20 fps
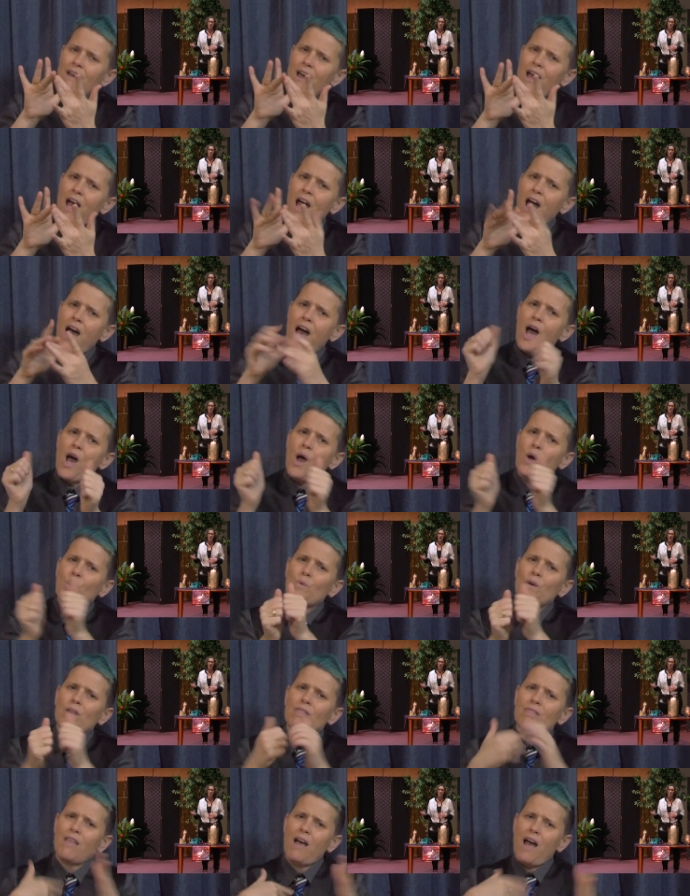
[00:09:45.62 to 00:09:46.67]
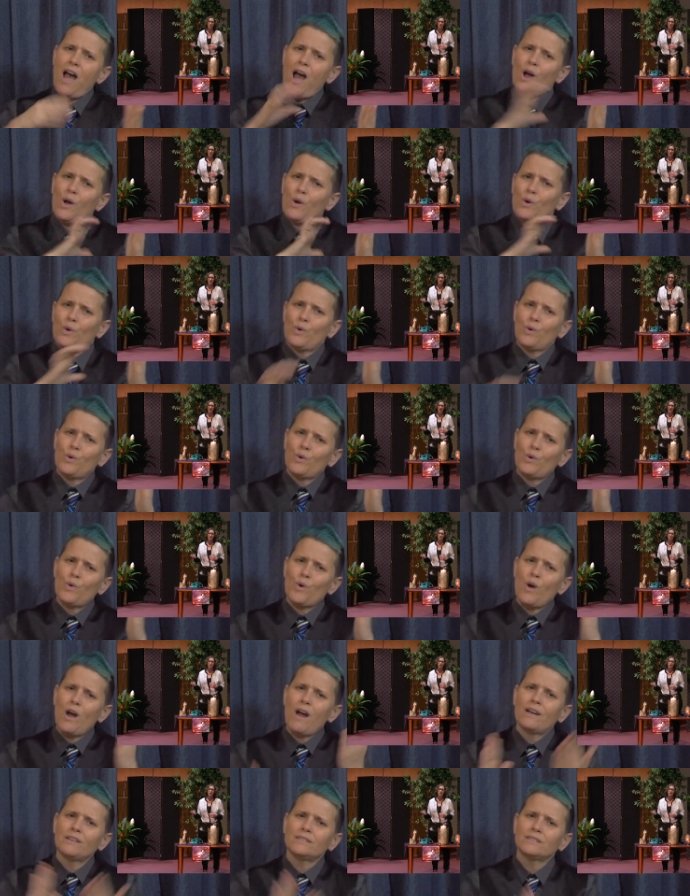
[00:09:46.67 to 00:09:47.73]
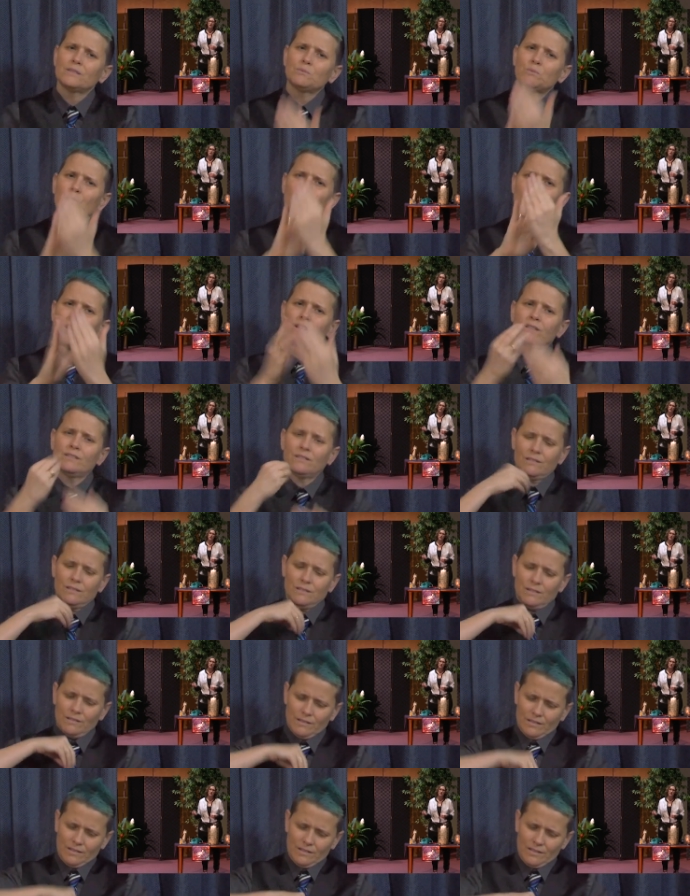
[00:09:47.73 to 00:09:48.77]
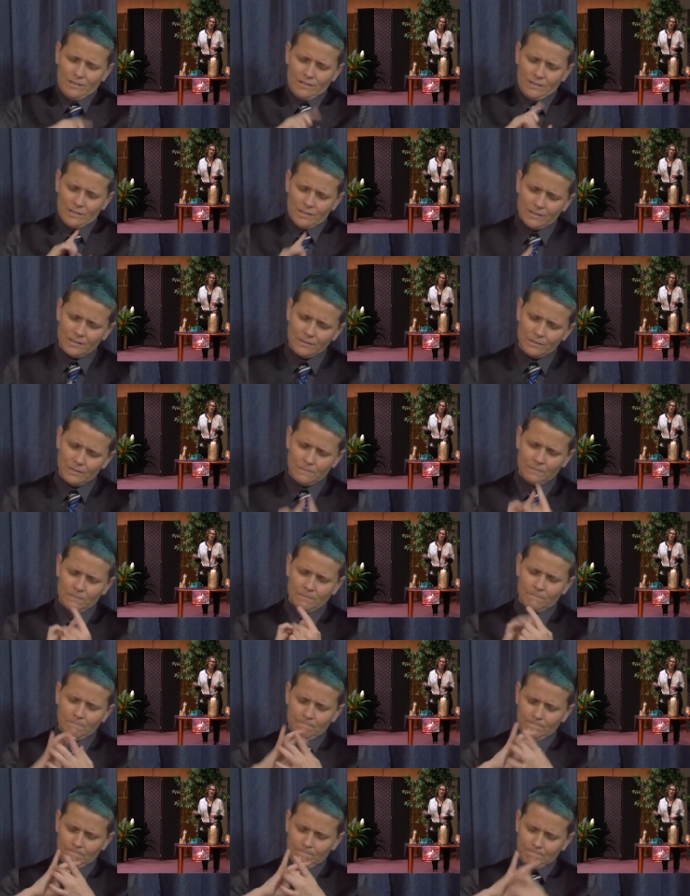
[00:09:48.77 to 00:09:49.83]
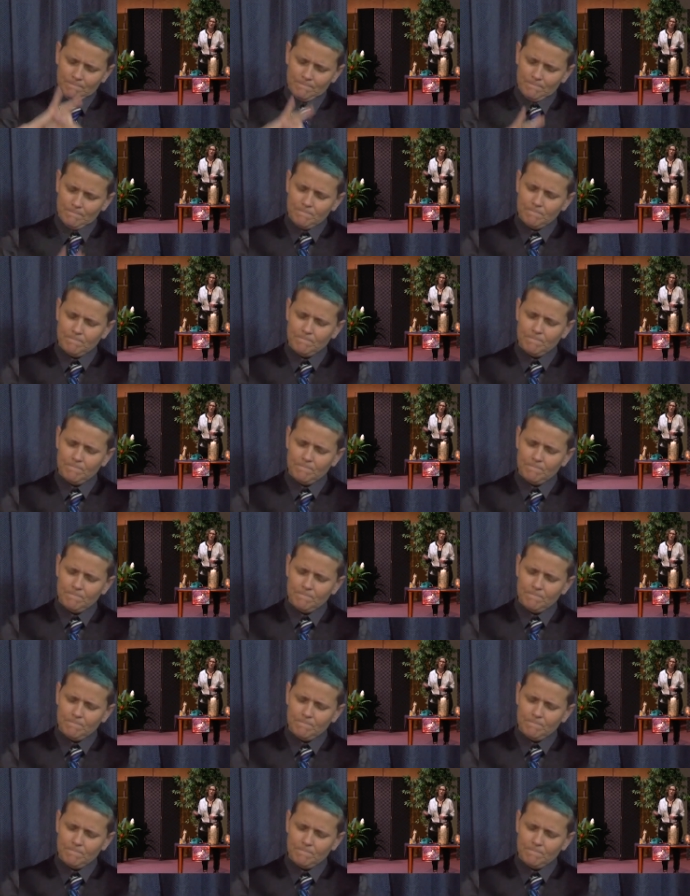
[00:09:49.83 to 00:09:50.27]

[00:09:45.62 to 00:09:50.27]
That we allow that presence within us to come to life